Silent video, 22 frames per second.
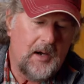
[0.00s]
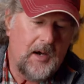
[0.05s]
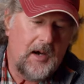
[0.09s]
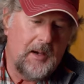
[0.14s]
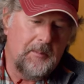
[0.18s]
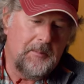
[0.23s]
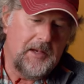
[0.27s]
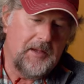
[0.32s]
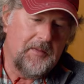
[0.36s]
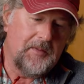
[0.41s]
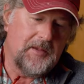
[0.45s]

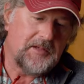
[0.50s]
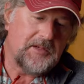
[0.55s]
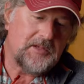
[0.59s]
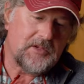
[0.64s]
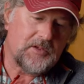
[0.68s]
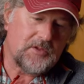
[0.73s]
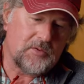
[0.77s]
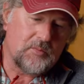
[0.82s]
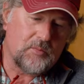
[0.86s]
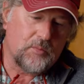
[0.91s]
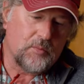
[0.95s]
I mean, this
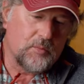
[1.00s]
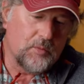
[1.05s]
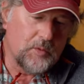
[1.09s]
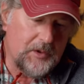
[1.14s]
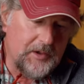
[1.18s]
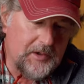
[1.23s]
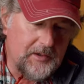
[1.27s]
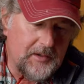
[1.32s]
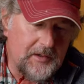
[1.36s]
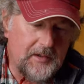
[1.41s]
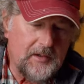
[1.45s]
is
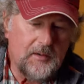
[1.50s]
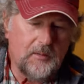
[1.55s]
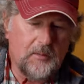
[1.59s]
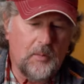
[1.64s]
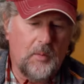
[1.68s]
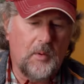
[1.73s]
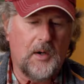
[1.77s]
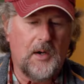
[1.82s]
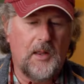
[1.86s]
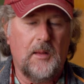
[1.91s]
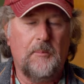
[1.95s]
really
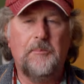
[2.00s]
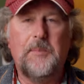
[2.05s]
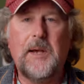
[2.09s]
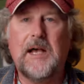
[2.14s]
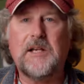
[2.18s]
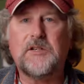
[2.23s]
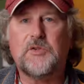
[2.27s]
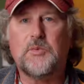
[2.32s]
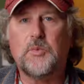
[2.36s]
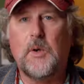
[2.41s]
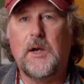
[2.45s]
one of the
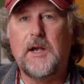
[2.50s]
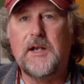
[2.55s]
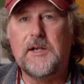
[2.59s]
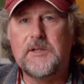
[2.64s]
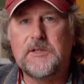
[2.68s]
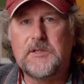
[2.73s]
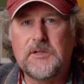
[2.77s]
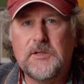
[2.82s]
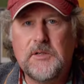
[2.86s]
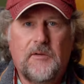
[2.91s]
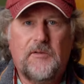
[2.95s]
best ways